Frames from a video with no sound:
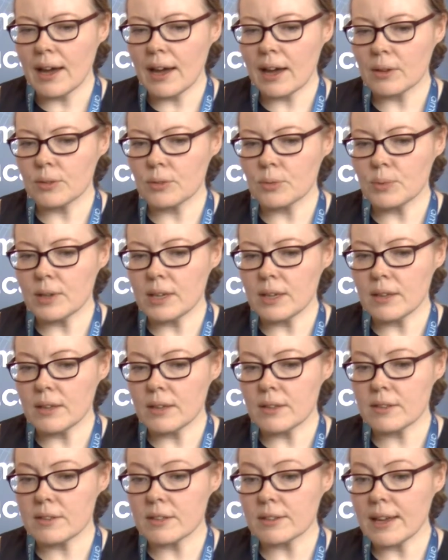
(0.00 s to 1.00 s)
and
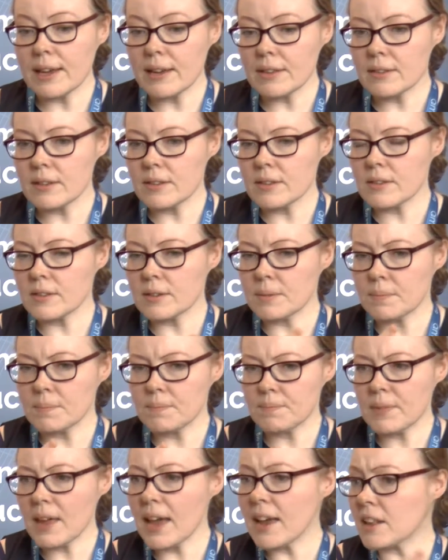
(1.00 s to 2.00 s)
we selected
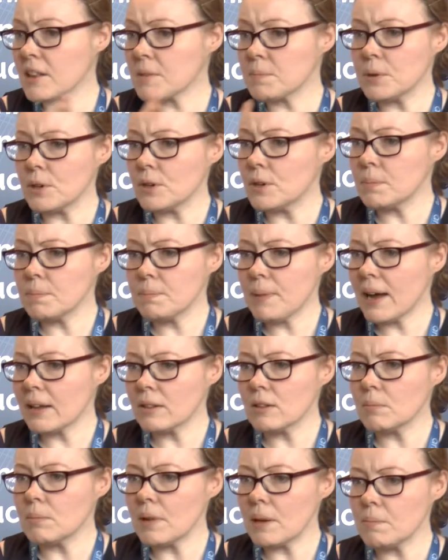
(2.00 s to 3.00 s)
some expert
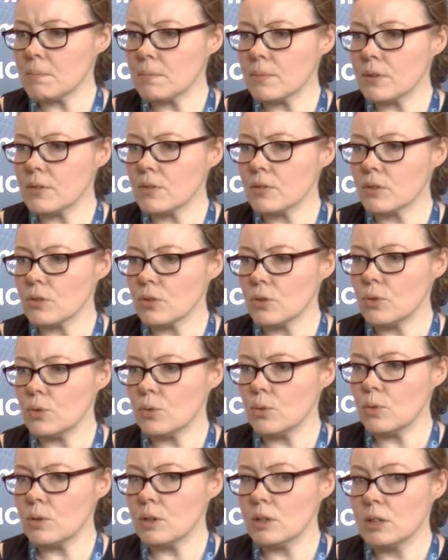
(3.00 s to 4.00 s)
panel members
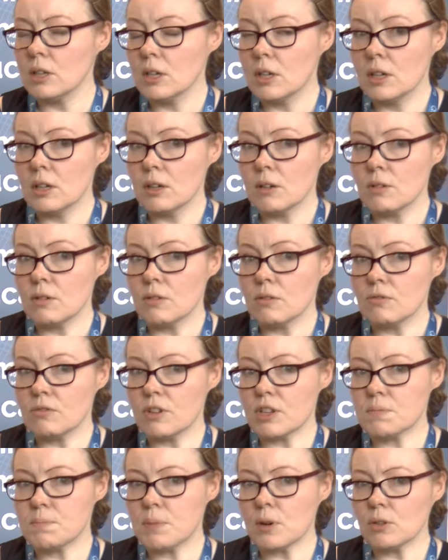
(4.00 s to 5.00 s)
who
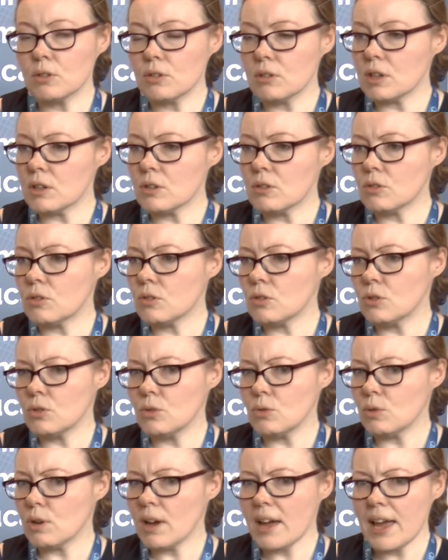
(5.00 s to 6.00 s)
responded
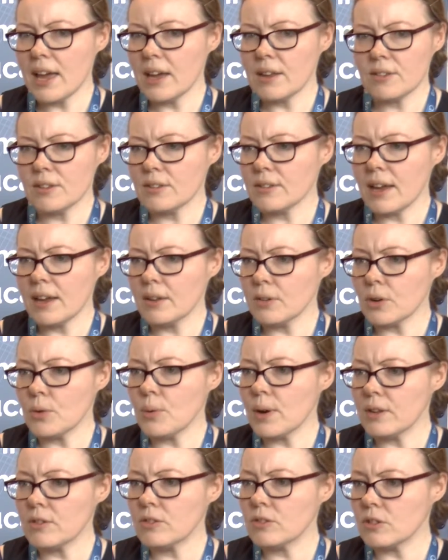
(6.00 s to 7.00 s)
to 8 to 10
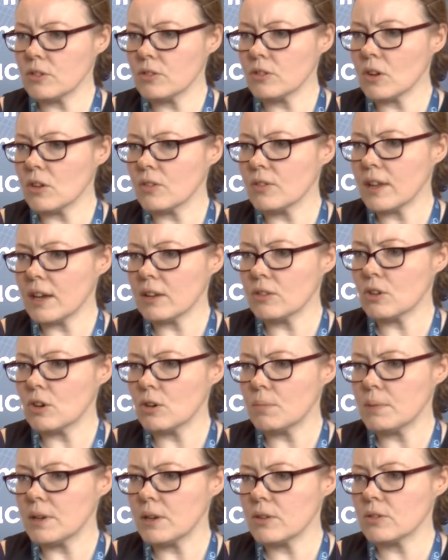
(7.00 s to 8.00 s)
questions on that
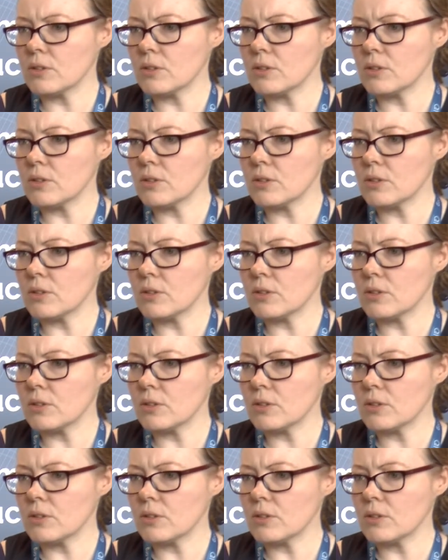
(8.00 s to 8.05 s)
topic.